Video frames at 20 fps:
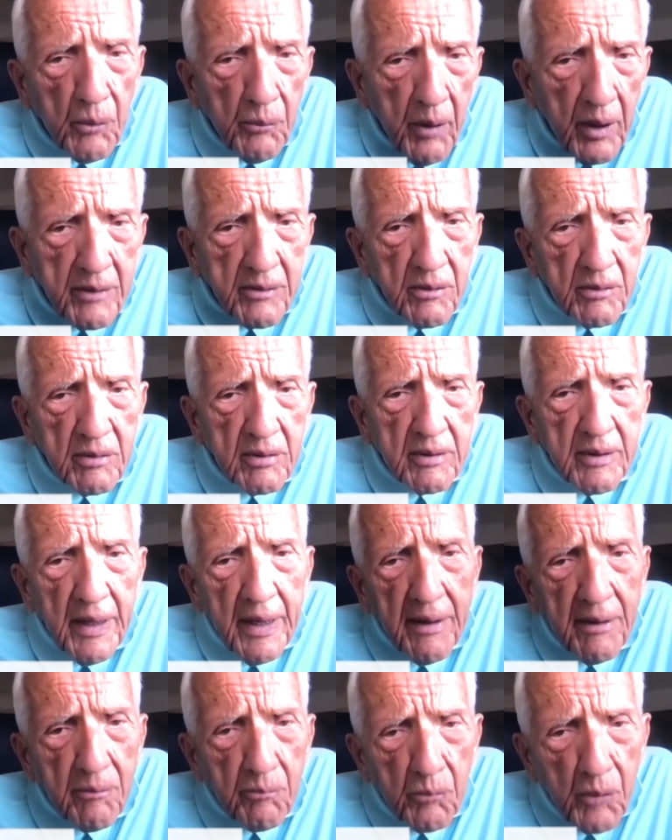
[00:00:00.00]
mental
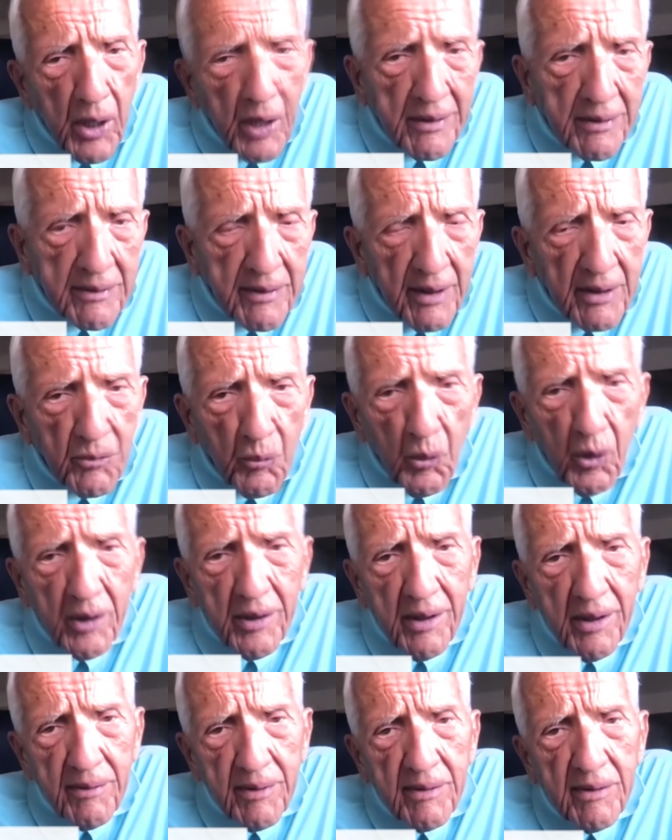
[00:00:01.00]
state, meditation,
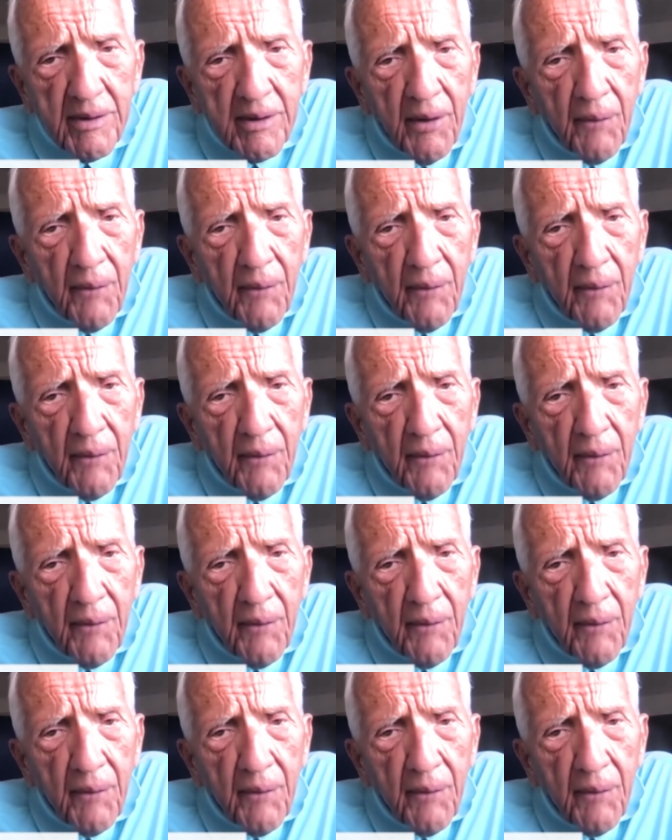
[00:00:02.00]
whatever.